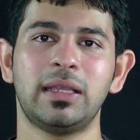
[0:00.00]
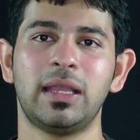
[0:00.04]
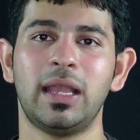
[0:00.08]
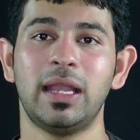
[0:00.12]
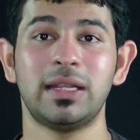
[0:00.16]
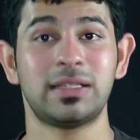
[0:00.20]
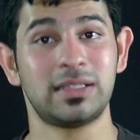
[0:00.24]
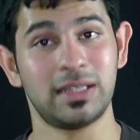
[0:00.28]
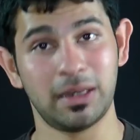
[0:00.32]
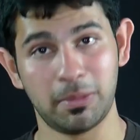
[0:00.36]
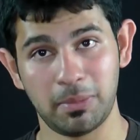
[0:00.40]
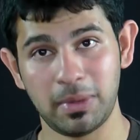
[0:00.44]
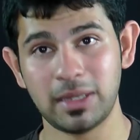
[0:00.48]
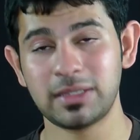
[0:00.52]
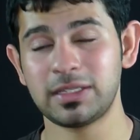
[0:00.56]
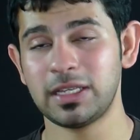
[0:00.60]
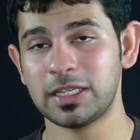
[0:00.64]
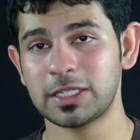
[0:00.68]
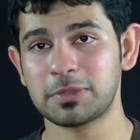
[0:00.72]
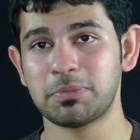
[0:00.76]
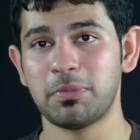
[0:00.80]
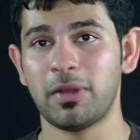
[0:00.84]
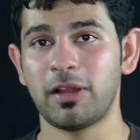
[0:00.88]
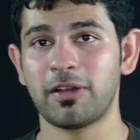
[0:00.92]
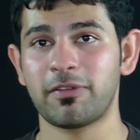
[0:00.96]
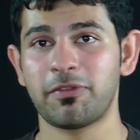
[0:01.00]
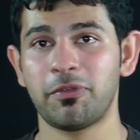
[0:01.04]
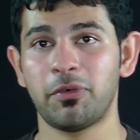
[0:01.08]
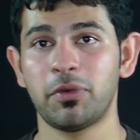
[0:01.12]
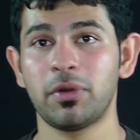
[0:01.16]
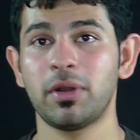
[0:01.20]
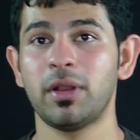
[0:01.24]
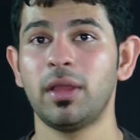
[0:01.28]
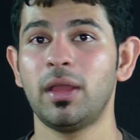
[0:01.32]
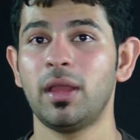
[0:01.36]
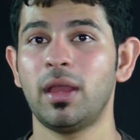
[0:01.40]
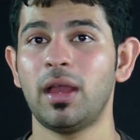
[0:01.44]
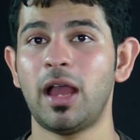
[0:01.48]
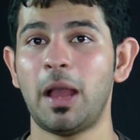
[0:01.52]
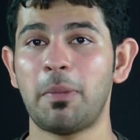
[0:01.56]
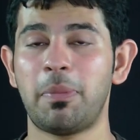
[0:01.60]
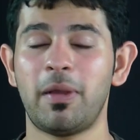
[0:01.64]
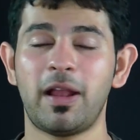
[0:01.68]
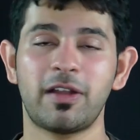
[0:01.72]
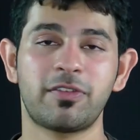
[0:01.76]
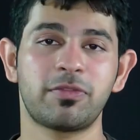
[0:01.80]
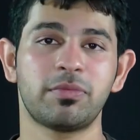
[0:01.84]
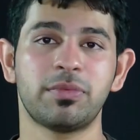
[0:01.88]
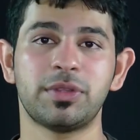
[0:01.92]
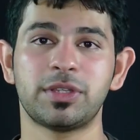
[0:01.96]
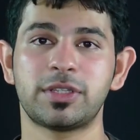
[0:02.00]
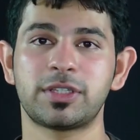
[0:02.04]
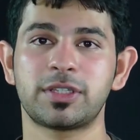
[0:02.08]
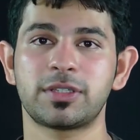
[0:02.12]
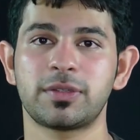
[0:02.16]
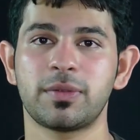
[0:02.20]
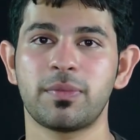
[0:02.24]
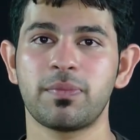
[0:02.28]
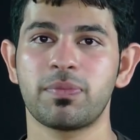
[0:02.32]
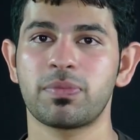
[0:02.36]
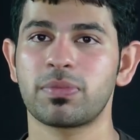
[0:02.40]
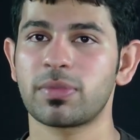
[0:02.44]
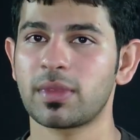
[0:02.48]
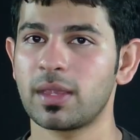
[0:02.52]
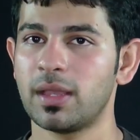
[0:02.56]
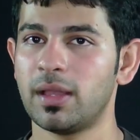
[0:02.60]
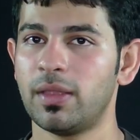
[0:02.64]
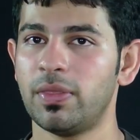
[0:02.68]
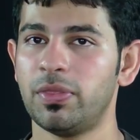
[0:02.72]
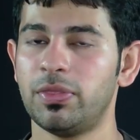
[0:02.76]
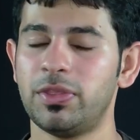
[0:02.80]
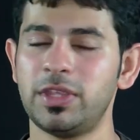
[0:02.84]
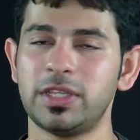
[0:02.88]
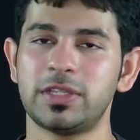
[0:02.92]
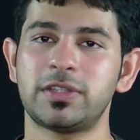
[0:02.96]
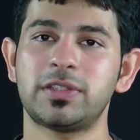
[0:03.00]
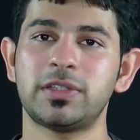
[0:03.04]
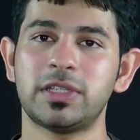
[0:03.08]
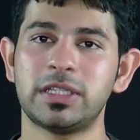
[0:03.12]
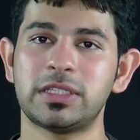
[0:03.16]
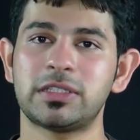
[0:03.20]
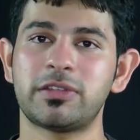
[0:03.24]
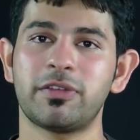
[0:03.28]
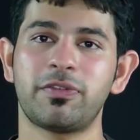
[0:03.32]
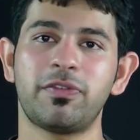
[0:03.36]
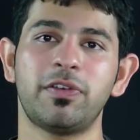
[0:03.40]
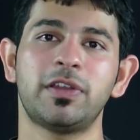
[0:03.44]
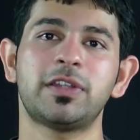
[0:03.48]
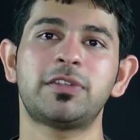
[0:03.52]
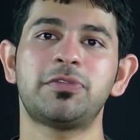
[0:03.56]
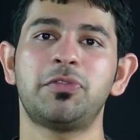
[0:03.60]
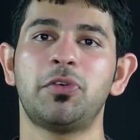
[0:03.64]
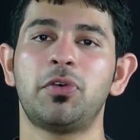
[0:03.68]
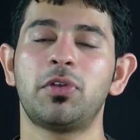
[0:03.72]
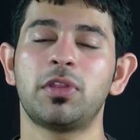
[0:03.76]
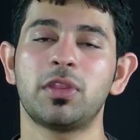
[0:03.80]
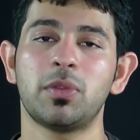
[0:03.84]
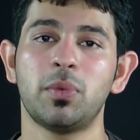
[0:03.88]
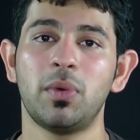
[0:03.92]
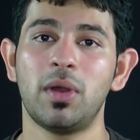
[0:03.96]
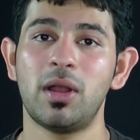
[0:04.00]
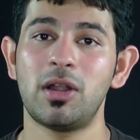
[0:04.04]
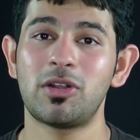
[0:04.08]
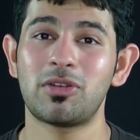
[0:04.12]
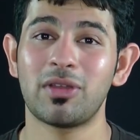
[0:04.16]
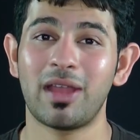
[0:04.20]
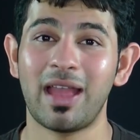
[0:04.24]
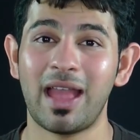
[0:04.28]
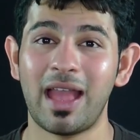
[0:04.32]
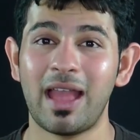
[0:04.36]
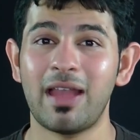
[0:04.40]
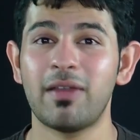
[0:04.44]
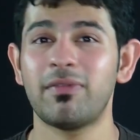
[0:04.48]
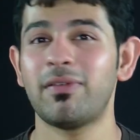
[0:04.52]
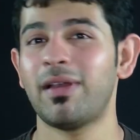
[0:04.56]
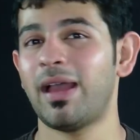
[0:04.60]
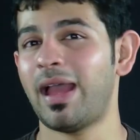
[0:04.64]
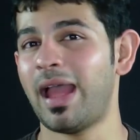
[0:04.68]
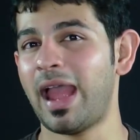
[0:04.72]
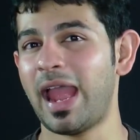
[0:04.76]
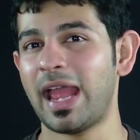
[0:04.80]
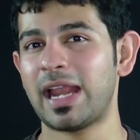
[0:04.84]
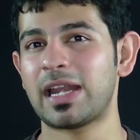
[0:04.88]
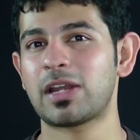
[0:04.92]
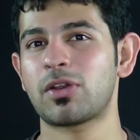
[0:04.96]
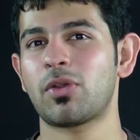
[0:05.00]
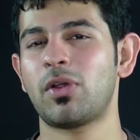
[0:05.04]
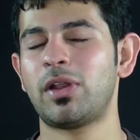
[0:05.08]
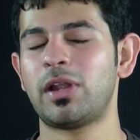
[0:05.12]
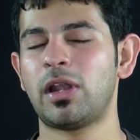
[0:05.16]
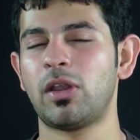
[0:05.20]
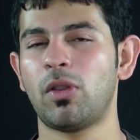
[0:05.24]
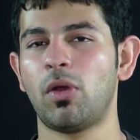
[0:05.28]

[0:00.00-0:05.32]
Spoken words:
It's an amazing smartphone. Apart from this, this is the first phone in the world to have Android